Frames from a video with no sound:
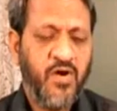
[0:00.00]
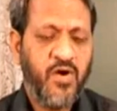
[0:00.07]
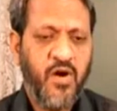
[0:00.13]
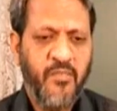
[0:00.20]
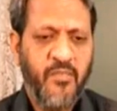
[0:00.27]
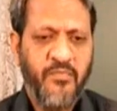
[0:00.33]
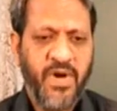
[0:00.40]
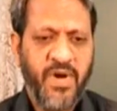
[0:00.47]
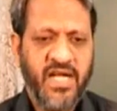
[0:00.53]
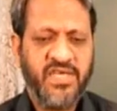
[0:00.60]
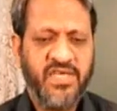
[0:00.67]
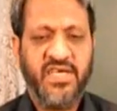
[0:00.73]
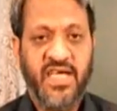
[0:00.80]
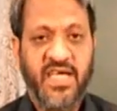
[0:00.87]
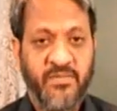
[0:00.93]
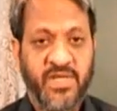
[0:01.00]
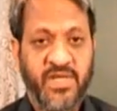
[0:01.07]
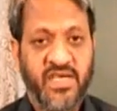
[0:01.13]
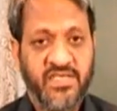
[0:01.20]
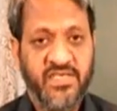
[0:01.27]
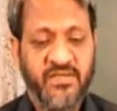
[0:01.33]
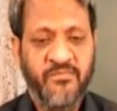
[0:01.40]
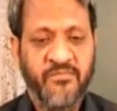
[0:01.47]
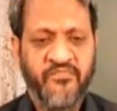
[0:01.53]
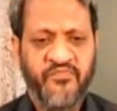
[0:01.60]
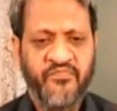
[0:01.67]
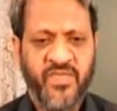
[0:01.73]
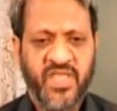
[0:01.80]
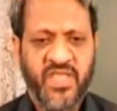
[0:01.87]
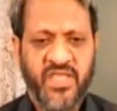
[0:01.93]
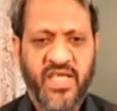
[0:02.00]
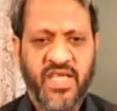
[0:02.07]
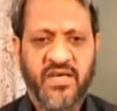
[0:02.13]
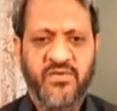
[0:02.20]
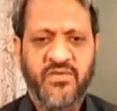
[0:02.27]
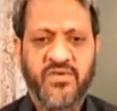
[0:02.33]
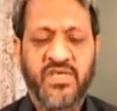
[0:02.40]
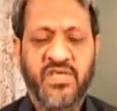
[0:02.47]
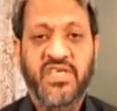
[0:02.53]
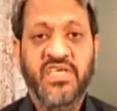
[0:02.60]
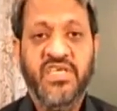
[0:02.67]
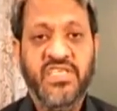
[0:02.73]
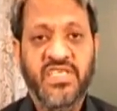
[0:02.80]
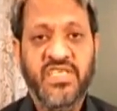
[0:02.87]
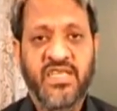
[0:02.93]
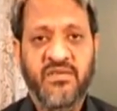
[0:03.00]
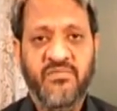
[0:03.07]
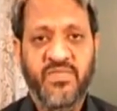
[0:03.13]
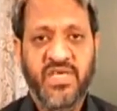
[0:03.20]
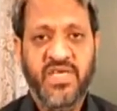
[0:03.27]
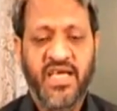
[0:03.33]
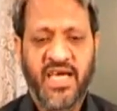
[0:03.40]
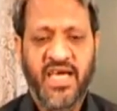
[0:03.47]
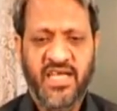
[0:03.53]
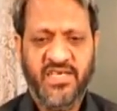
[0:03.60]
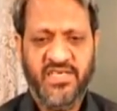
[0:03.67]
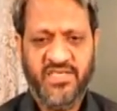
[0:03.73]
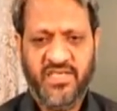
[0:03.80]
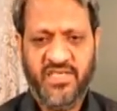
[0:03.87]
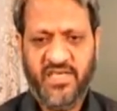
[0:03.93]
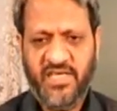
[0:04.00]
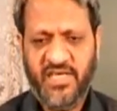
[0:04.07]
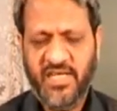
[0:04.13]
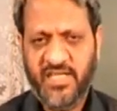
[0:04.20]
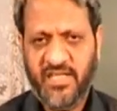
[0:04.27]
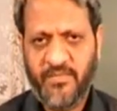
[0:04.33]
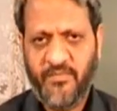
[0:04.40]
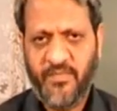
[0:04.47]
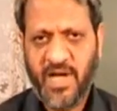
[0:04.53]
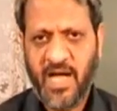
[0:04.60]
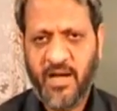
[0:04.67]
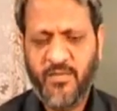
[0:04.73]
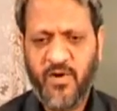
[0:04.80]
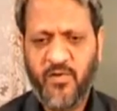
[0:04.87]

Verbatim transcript: compact cameras that could easily be held in the palm